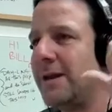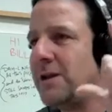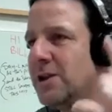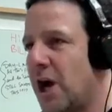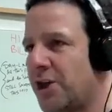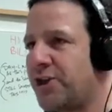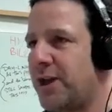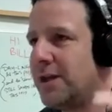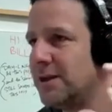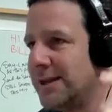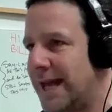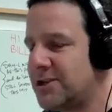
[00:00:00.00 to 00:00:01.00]

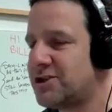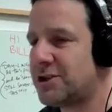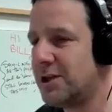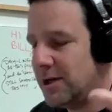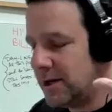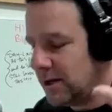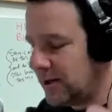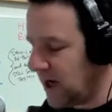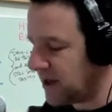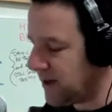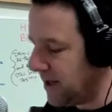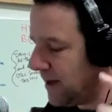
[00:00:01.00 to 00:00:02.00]
Nothing less,
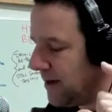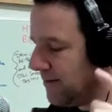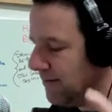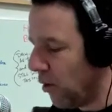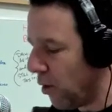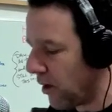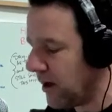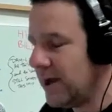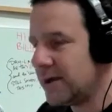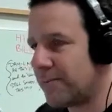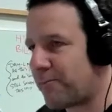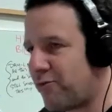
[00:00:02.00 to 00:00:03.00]
nothing more.
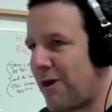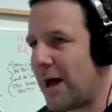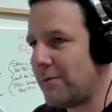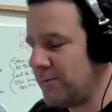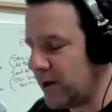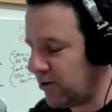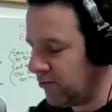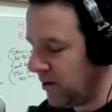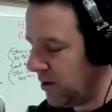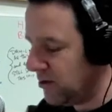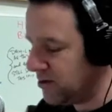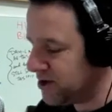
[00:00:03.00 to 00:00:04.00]
The problem that
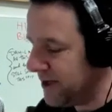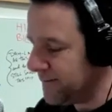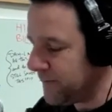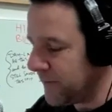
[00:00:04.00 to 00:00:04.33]
arose